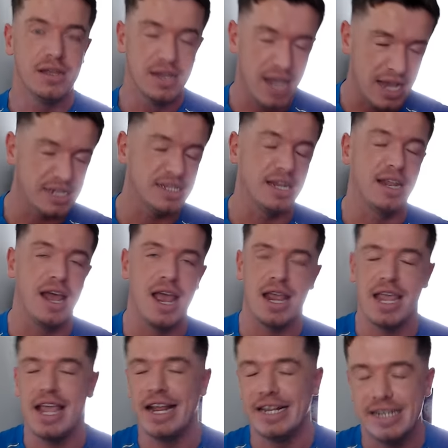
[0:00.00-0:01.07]

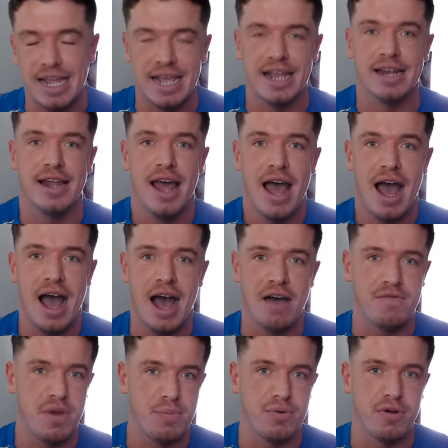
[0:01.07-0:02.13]
Yesterday, he did
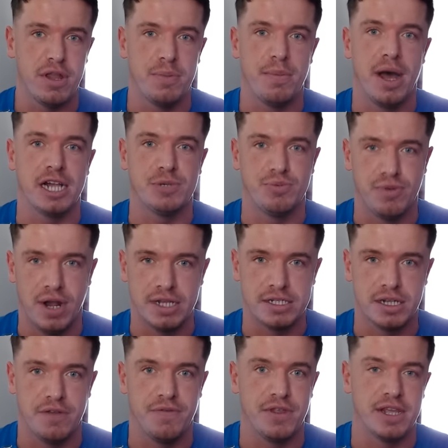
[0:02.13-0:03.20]
have a pre-match
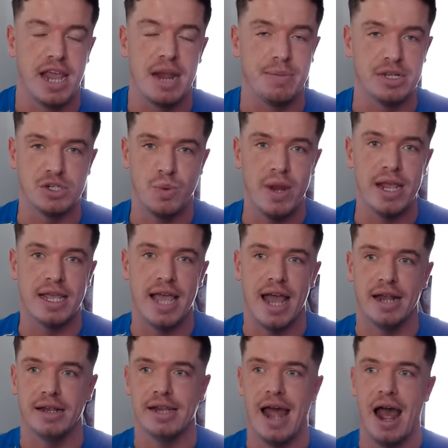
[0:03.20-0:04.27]
presser for the game this
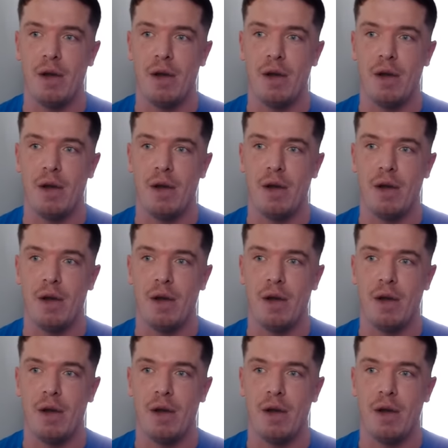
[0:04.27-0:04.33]
weekend.